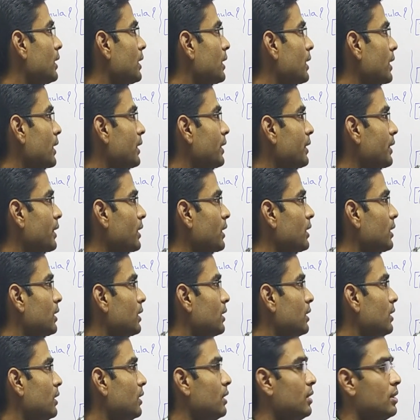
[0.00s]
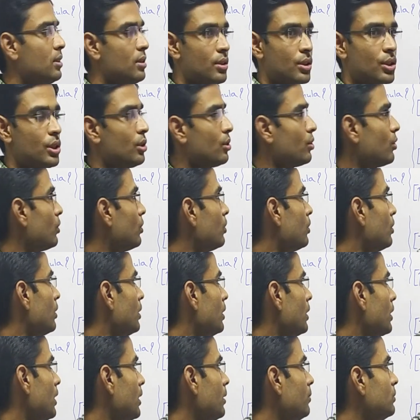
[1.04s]
and T is 0,
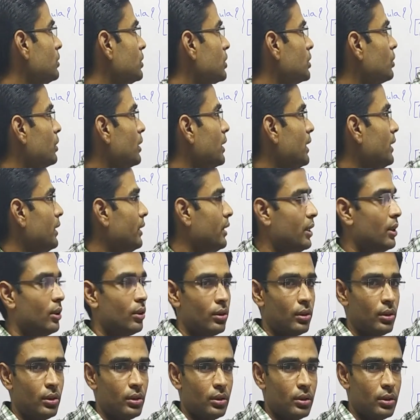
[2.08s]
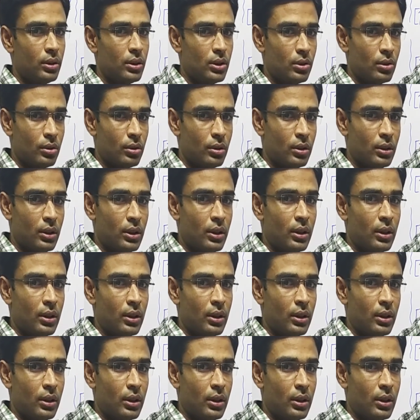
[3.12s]
M0 and T0.